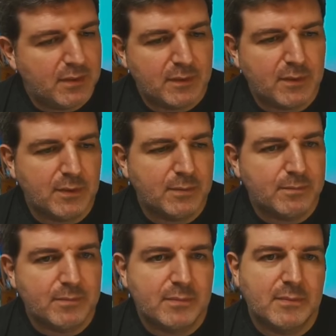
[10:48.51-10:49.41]
So
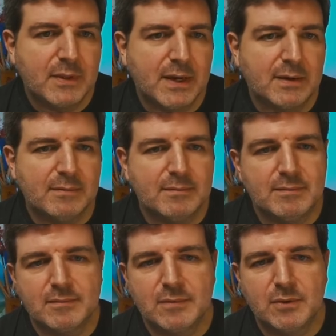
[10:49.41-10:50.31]
yeah,
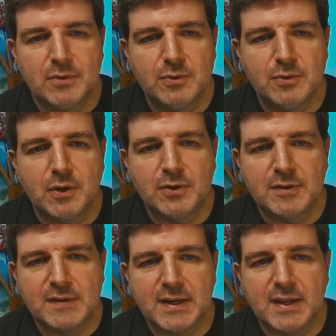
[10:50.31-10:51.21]
you
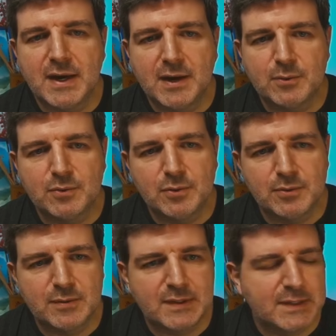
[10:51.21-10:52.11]
understand how to
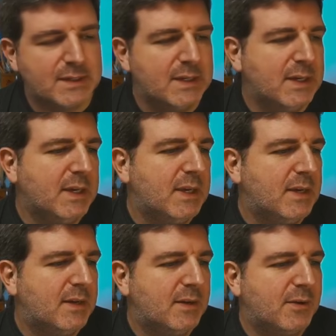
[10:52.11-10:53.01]
use it
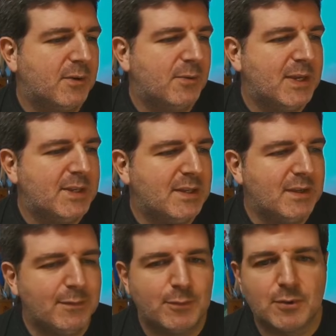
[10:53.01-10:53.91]

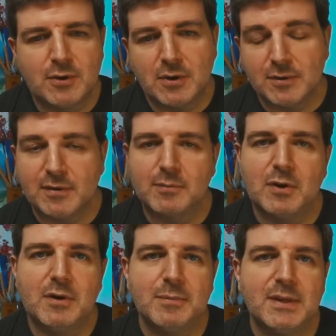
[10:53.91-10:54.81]
already. If you color some
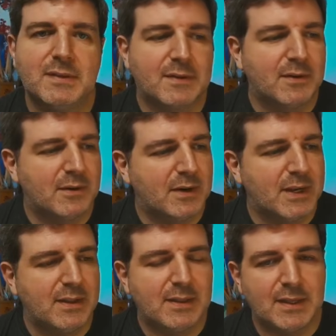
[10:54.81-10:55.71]
comics or
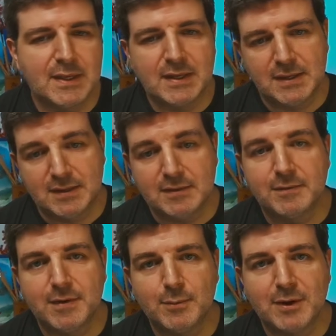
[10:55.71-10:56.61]
anything, it's
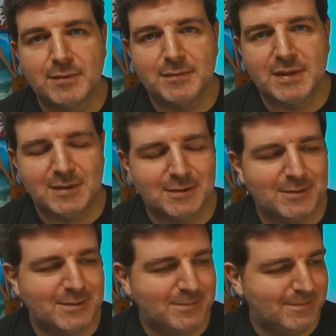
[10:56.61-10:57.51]
very
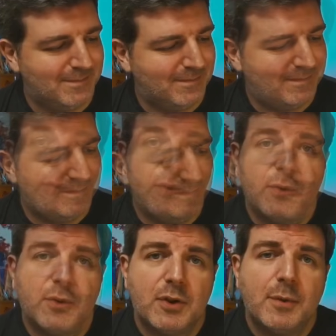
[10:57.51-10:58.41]
convenient.
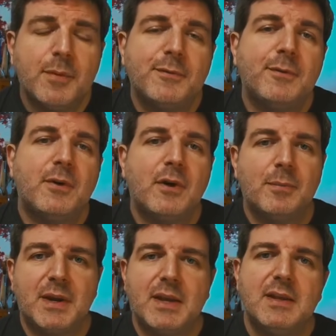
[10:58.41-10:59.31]
So the number 4
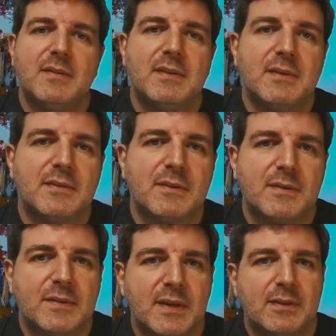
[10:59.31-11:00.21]
on my list, it's a
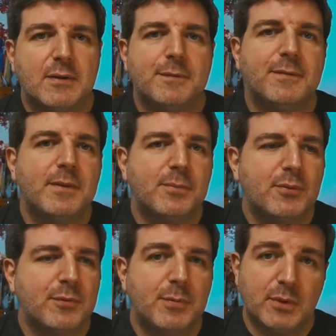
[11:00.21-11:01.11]
set of
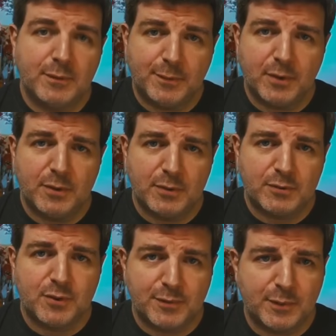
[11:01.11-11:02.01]
improvement for the
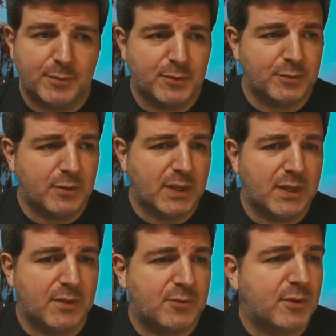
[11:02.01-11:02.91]
transform tool,
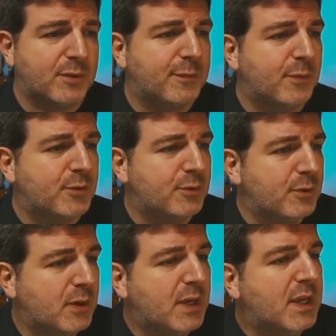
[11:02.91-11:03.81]
and the transform
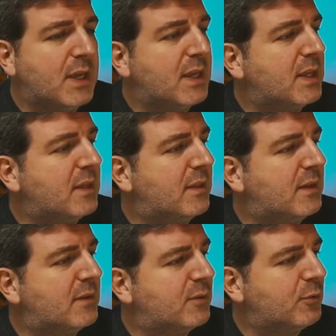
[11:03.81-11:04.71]
tool is
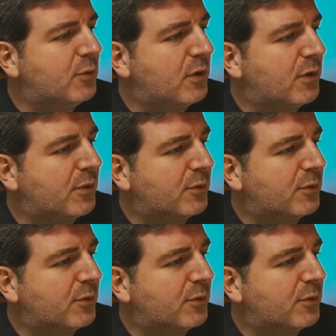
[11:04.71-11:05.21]
this tool on the